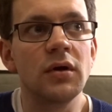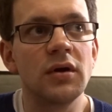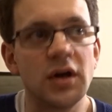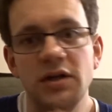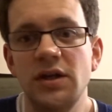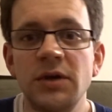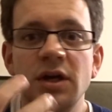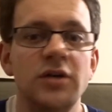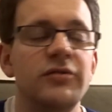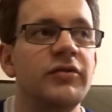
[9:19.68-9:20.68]
Rajaniemi
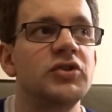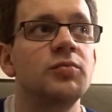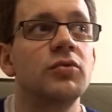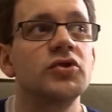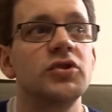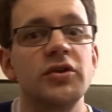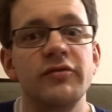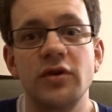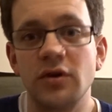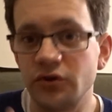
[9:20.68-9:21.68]
kind of explores a lot
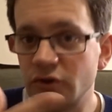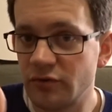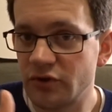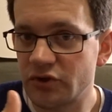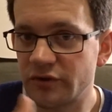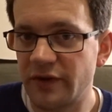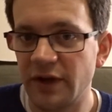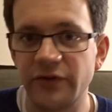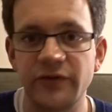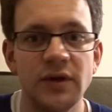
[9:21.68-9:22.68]
of the consequences of
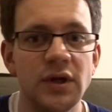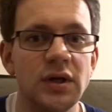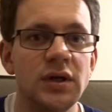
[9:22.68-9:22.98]
that.